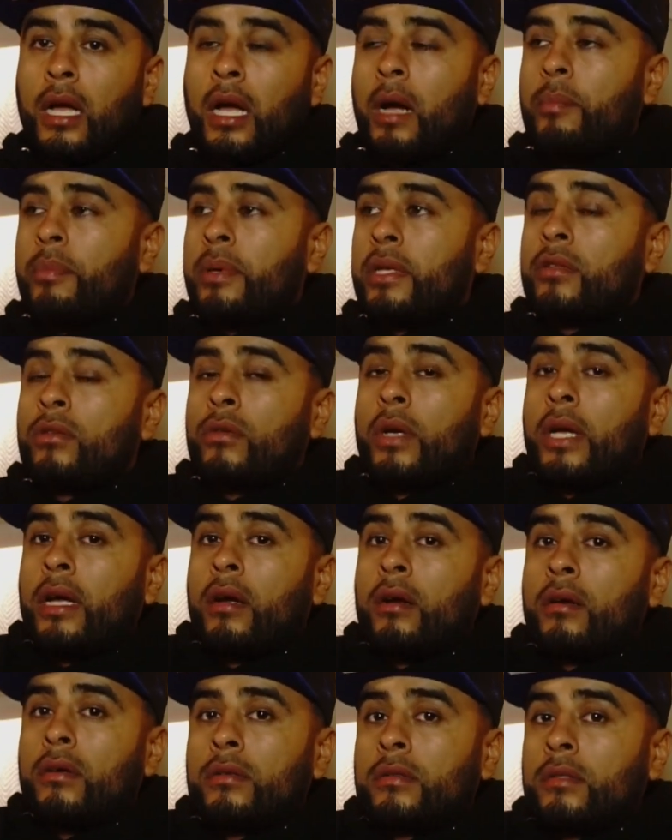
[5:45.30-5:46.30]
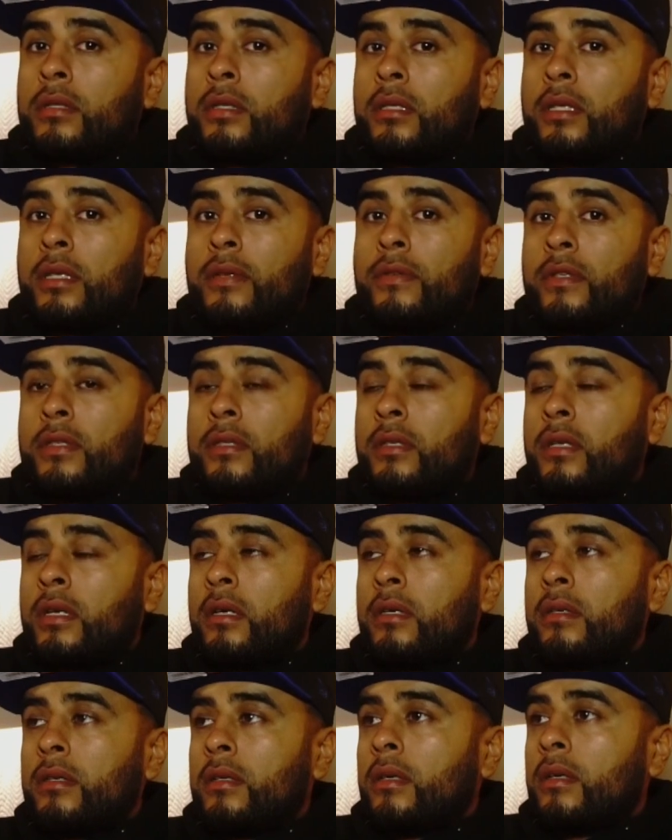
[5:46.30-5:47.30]
I've been through hell
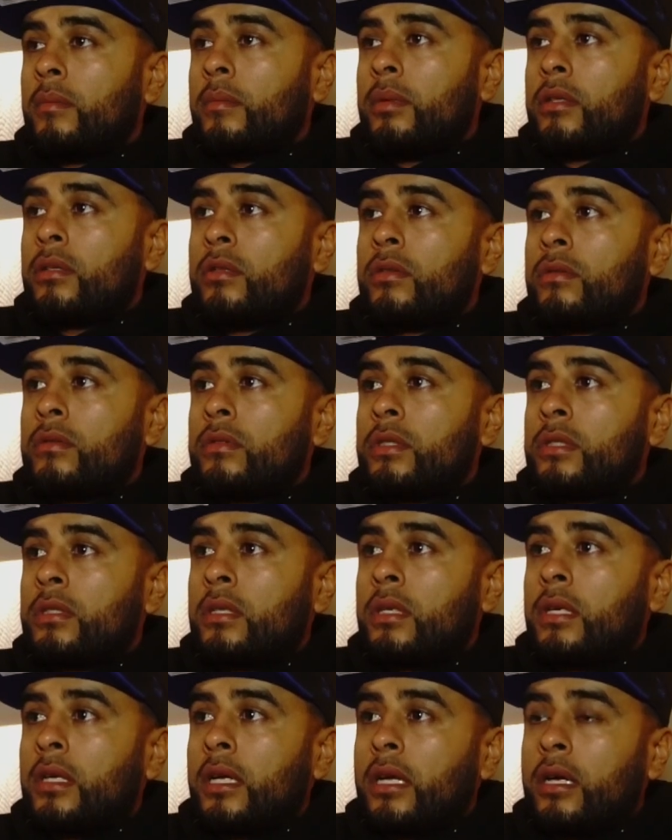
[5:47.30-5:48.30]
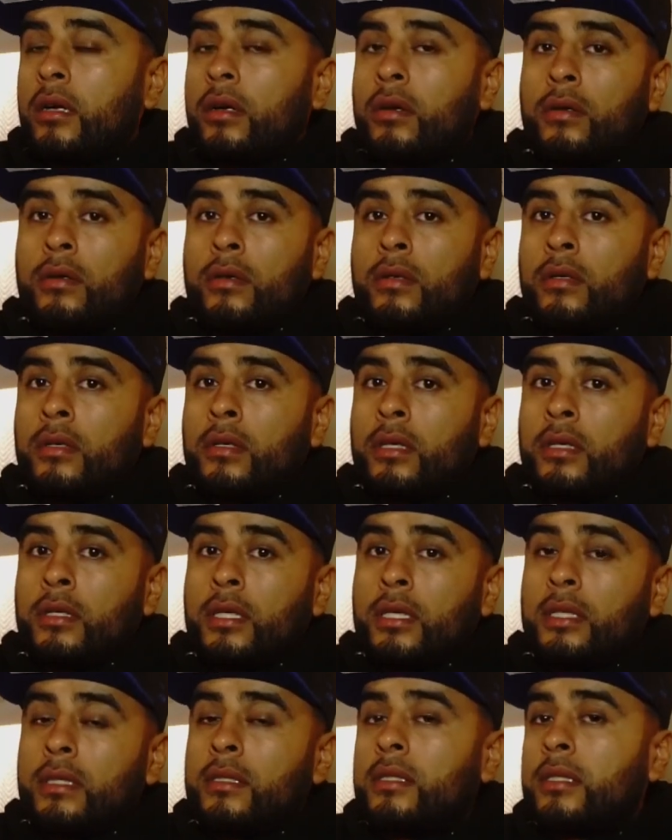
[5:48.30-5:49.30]
I've been through hell
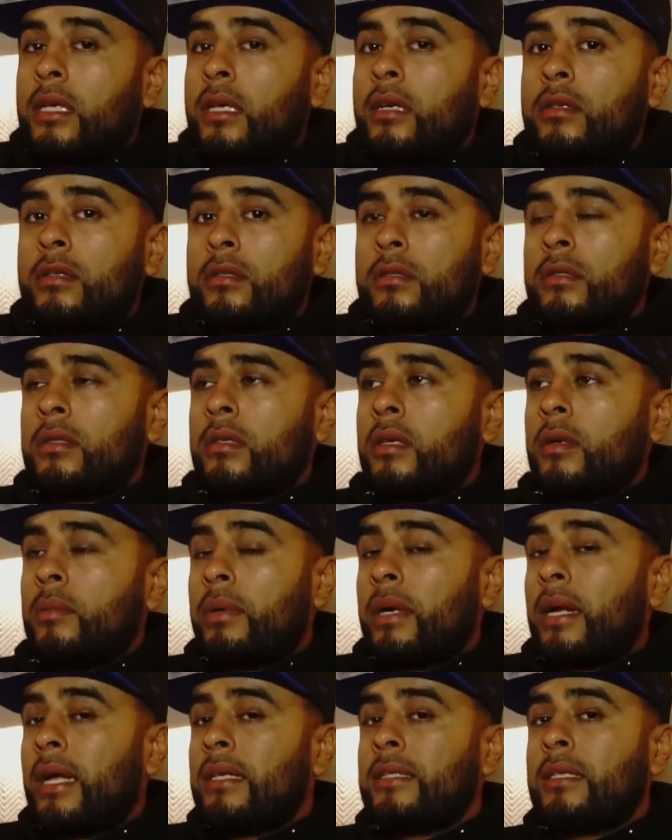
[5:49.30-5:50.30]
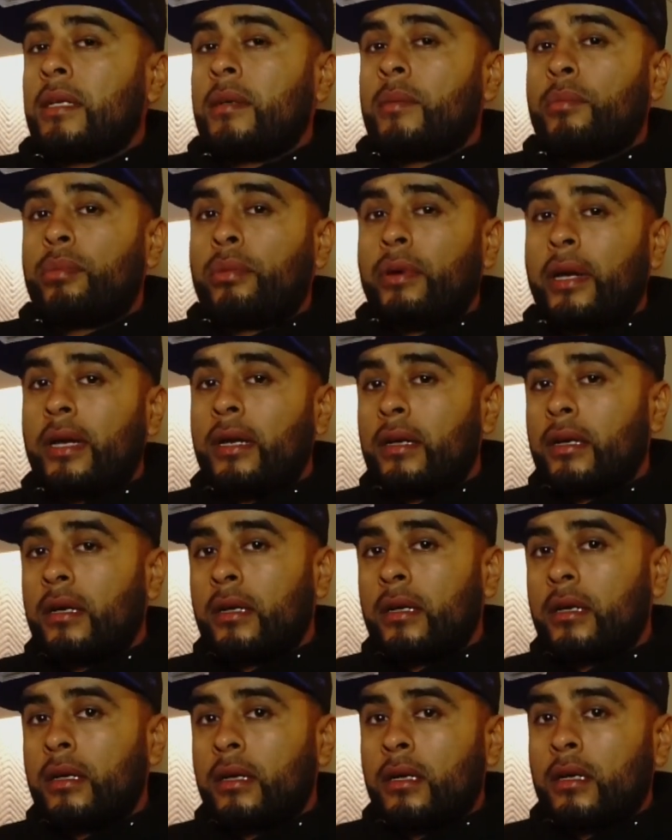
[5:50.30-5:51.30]
in cells, but I didn't break.
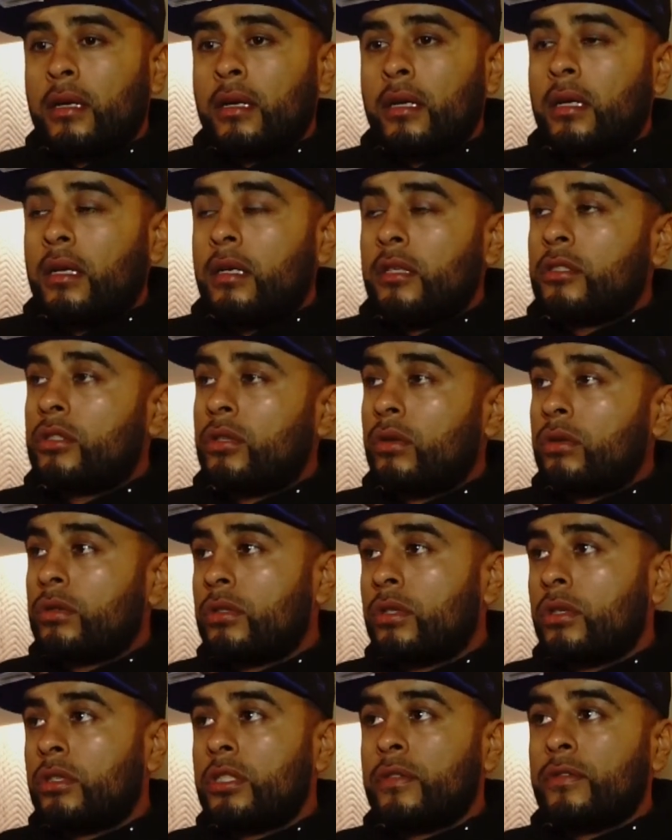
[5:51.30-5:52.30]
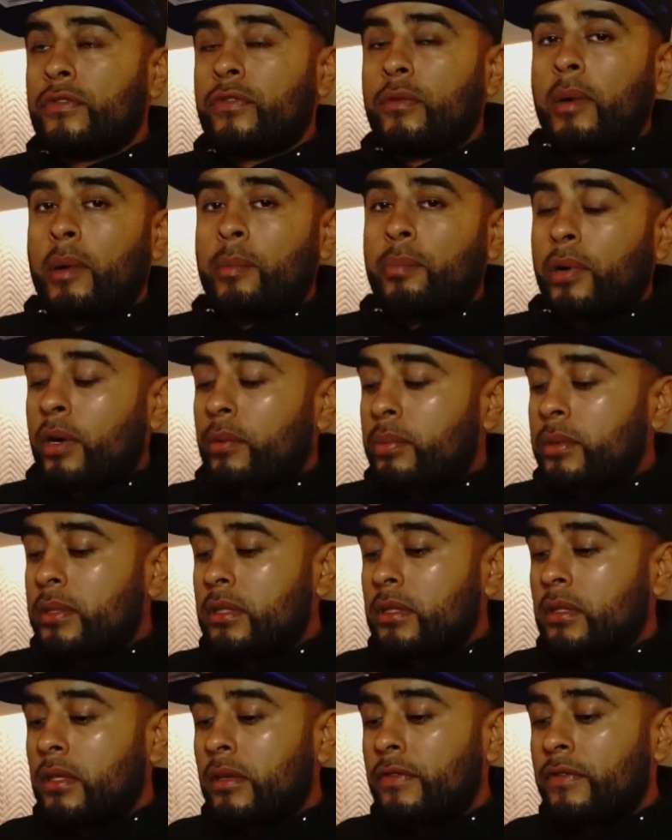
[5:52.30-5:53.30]
Soul searching for my
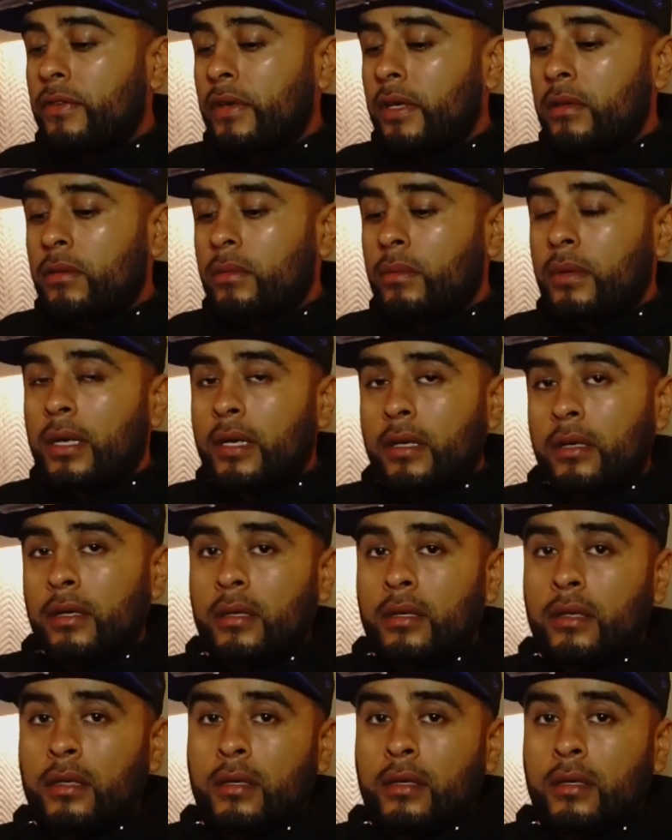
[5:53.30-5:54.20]
purpose till I found a way.